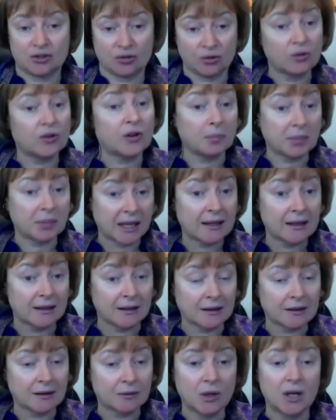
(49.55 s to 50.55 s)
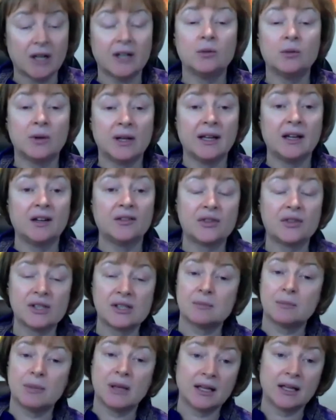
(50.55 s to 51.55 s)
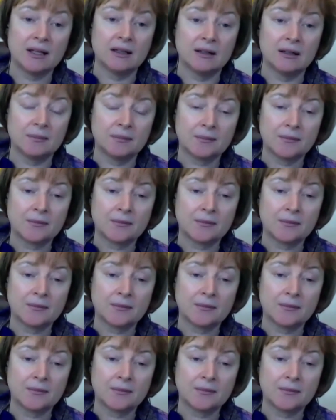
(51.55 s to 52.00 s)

or a pain? Why do I have this pain?